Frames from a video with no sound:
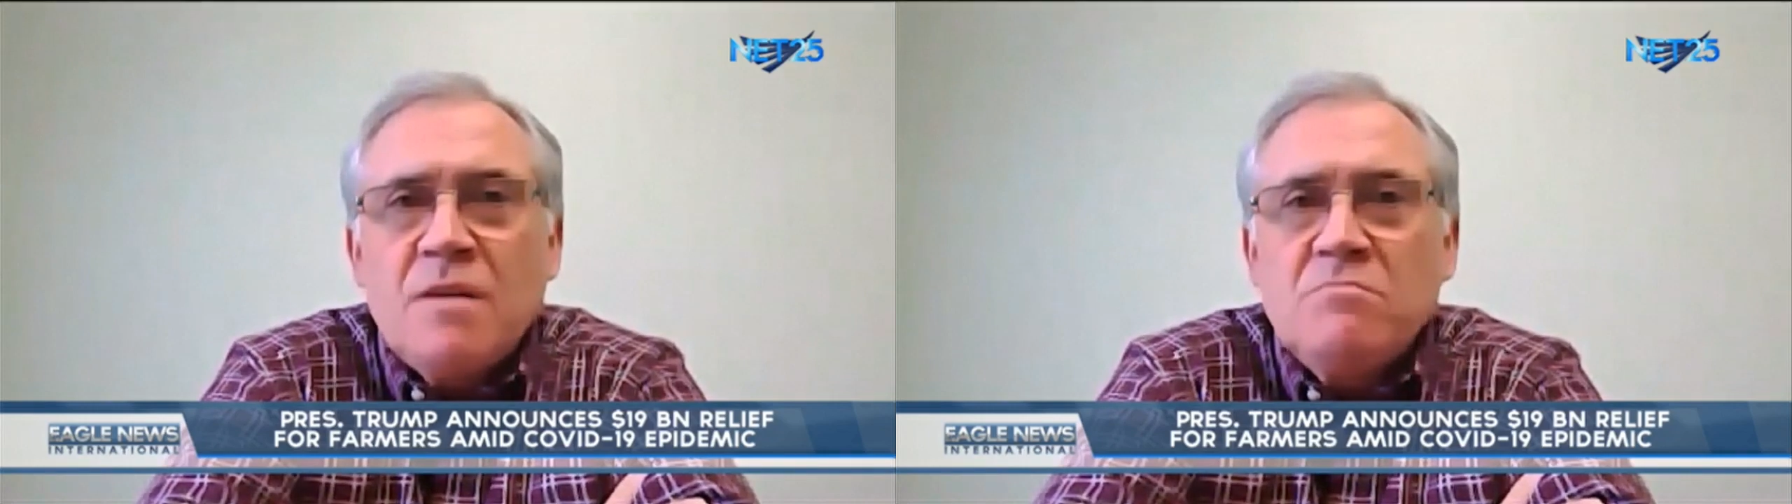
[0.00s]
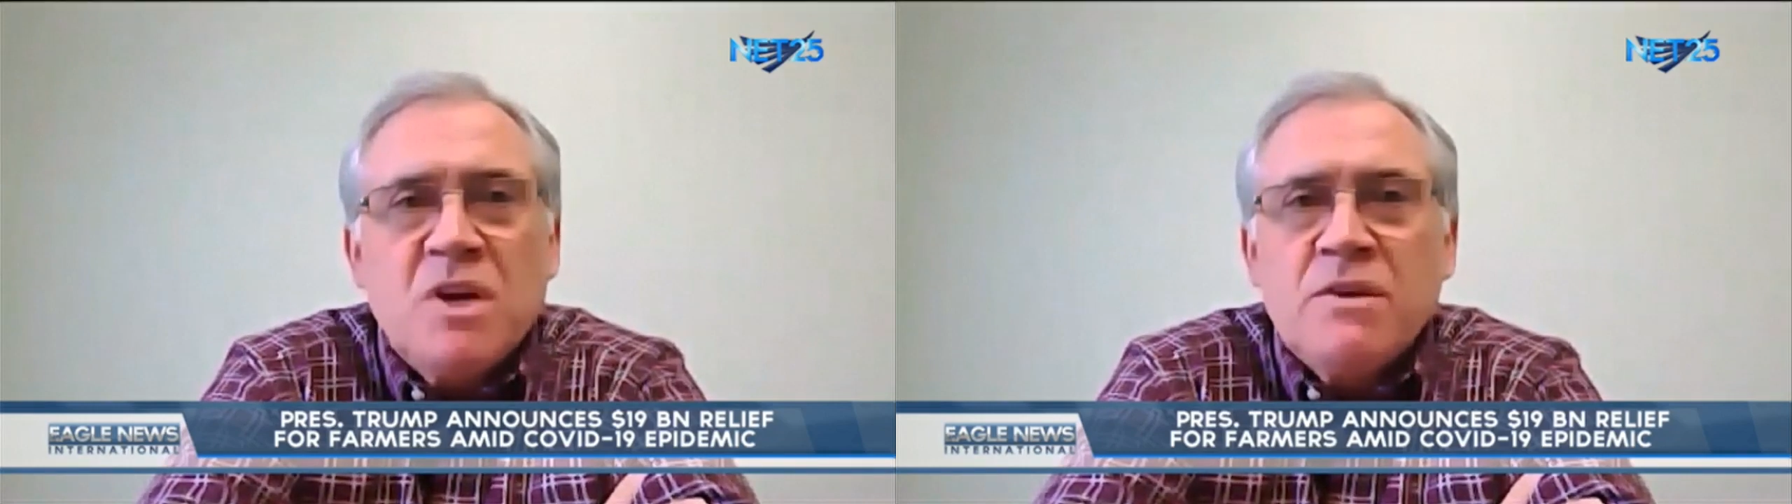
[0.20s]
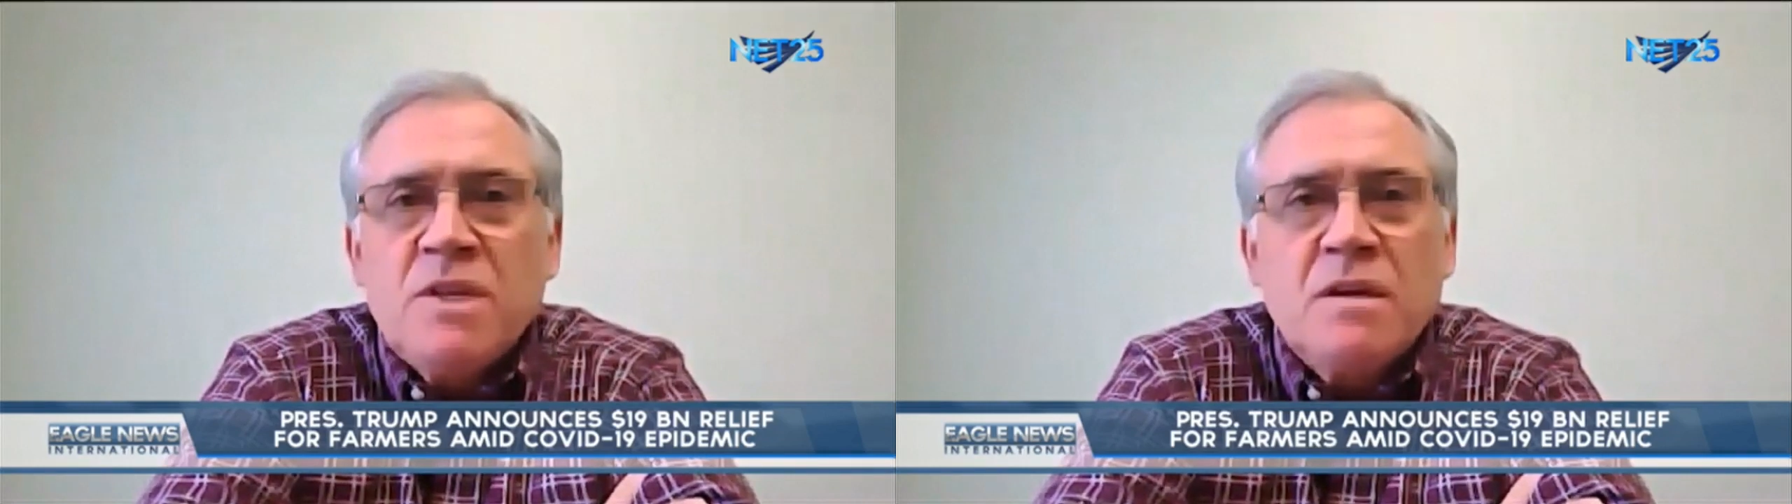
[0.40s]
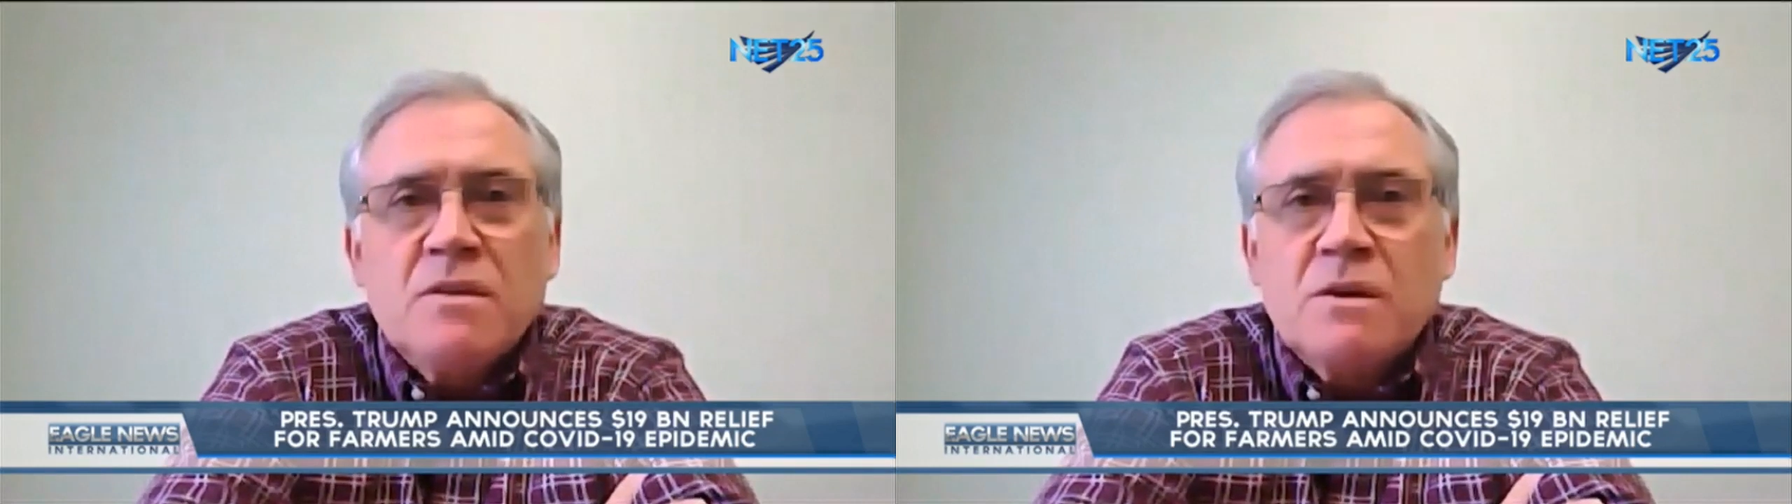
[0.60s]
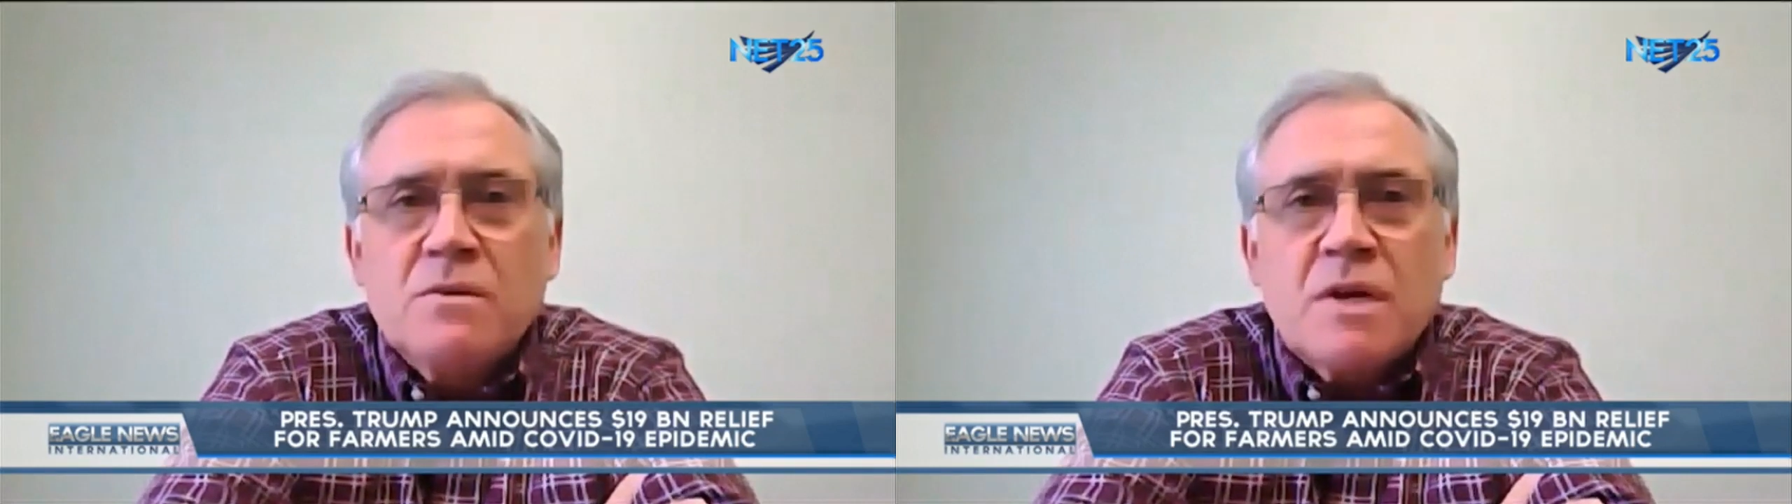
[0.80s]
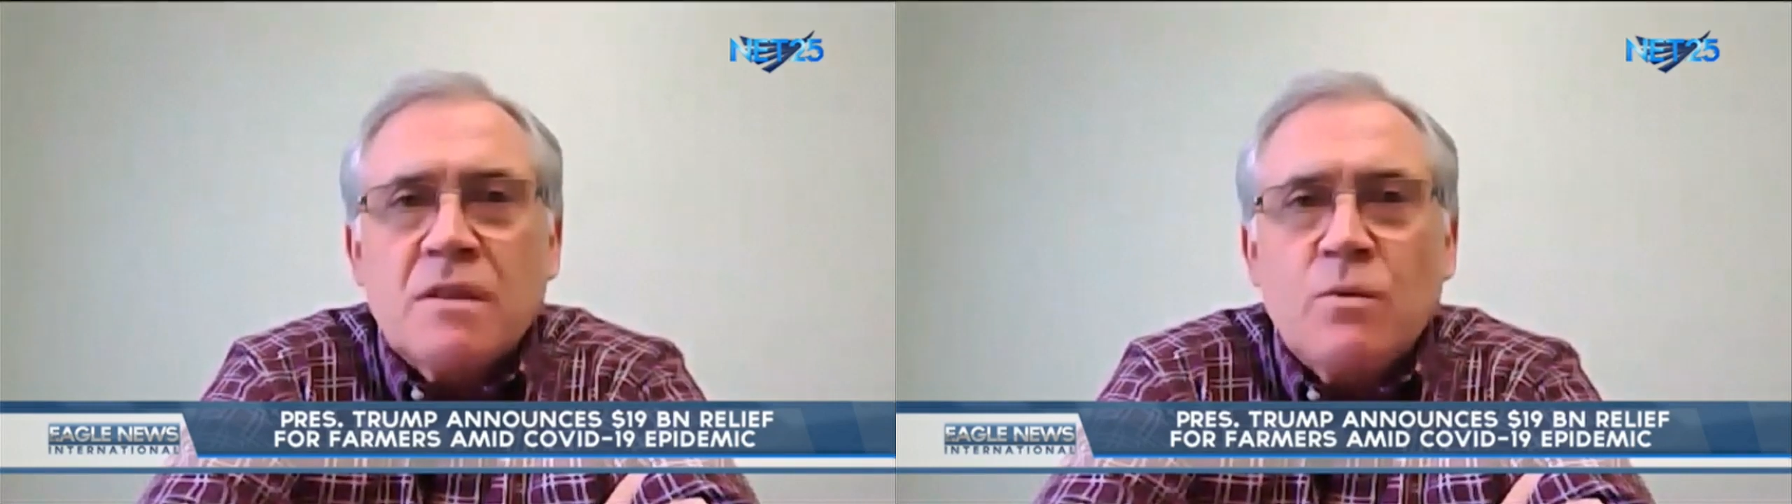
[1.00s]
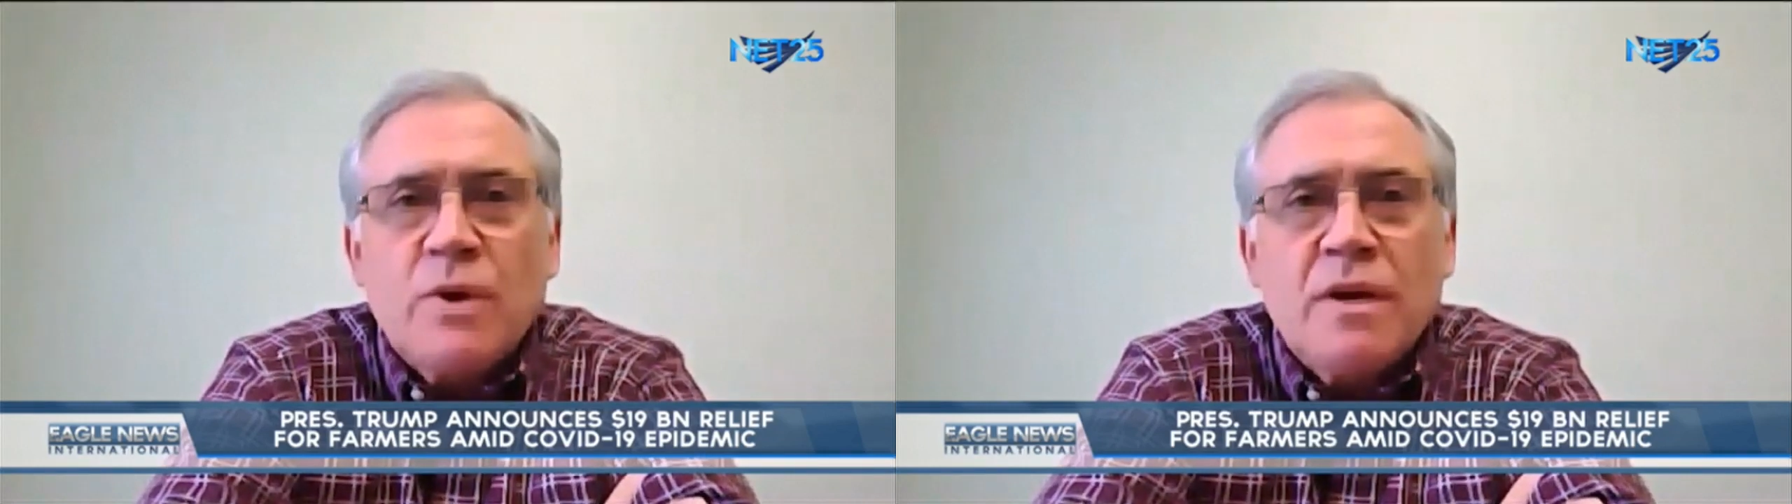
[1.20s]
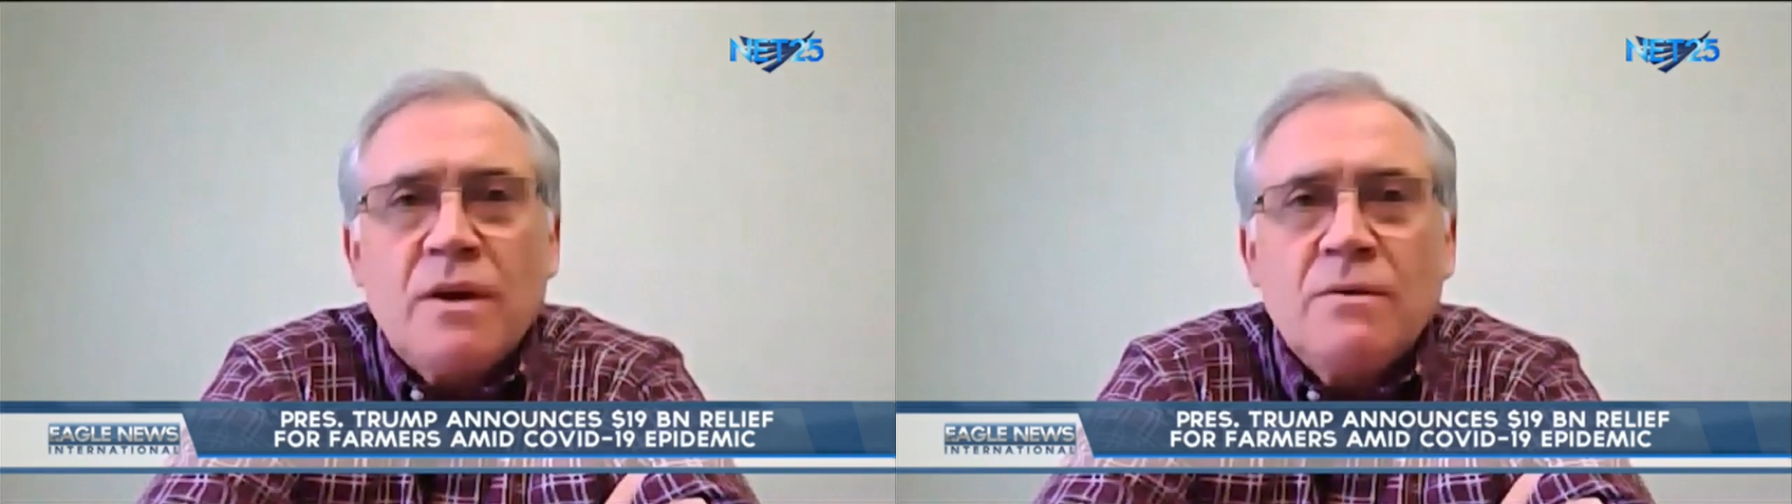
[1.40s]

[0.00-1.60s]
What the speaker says: everything else goes out the window.